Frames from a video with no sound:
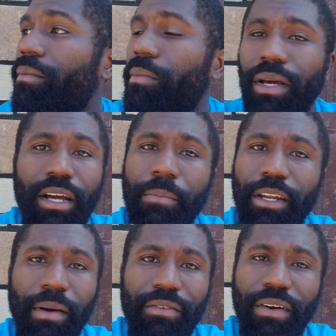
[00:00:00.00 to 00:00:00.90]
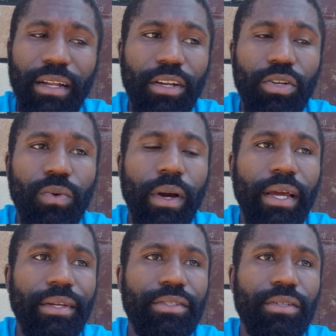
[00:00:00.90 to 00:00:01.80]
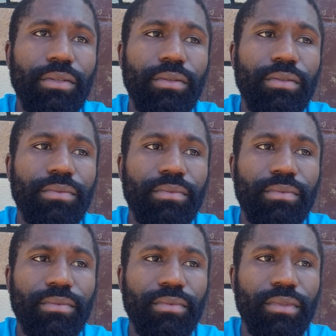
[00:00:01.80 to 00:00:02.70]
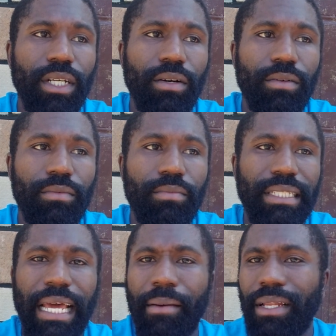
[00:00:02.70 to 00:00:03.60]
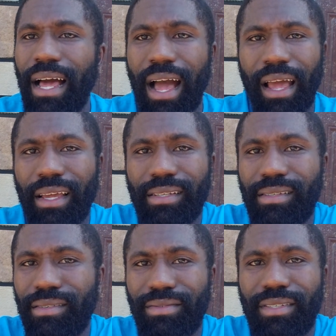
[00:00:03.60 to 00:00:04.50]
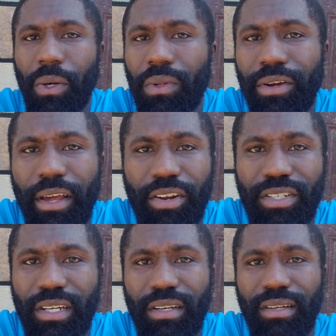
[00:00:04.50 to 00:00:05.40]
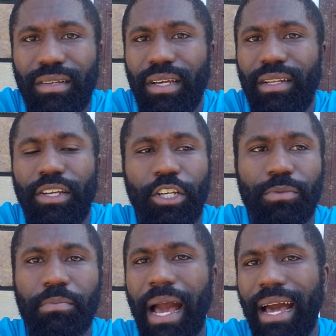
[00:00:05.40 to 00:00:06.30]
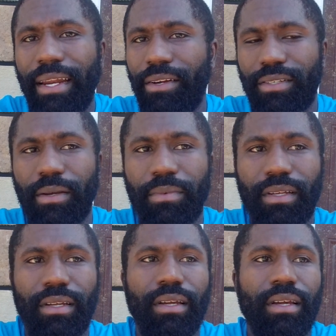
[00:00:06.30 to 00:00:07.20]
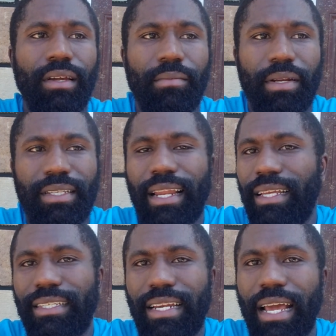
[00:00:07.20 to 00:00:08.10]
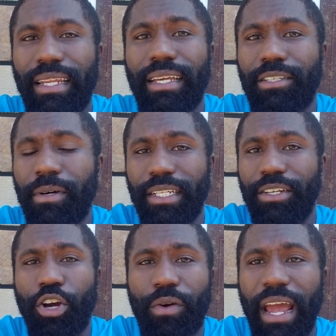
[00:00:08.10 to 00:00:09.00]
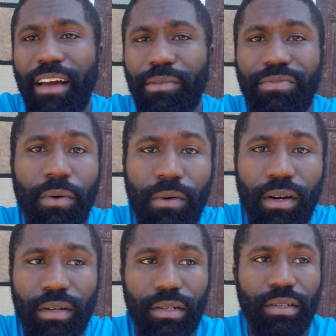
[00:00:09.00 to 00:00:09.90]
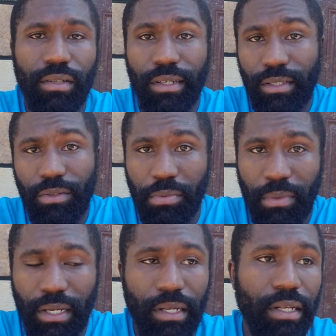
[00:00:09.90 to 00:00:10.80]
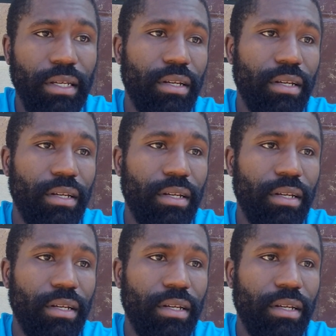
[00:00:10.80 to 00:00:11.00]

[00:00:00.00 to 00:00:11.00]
Maybe a company might find a new way to metabolize solar energy in the human body or something. But it's not like it's an idea someone didn't already have before. Look at Superman.